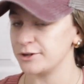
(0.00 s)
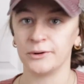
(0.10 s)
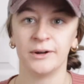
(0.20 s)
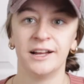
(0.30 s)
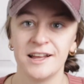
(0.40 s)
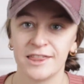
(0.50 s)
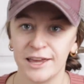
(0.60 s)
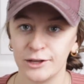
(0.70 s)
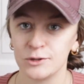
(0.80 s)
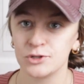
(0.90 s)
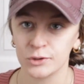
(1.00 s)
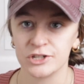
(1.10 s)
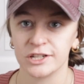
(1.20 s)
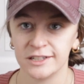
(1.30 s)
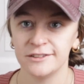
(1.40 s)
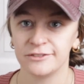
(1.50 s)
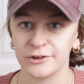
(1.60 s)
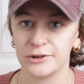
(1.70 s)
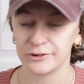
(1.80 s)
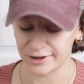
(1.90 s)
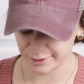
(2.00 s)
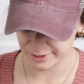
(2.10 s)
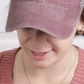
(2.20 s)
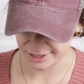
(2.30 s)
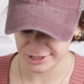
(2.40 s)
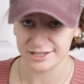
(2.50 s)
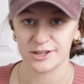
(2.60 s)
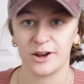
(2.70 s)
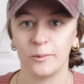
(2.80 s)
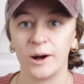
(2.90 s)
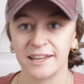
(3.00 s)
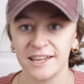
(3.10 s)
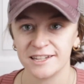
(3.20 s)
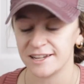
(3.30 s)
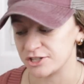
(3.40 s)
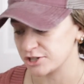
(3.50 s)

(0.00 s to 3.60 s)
So thank you, Georgia, for your recommendations on what candy I